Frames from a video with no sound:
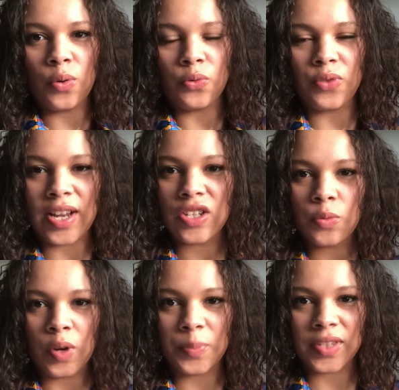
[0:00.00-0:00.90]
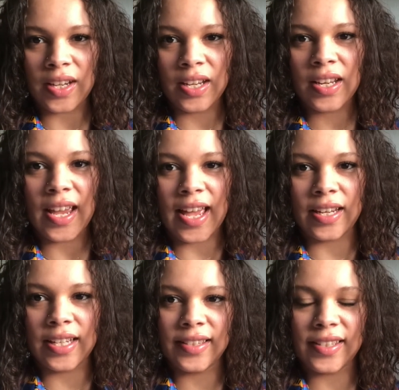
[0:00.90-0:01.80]
random website, and
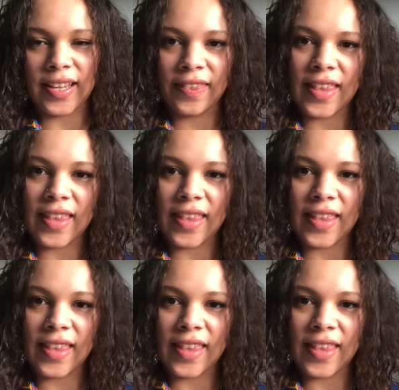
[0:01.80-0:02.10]
it said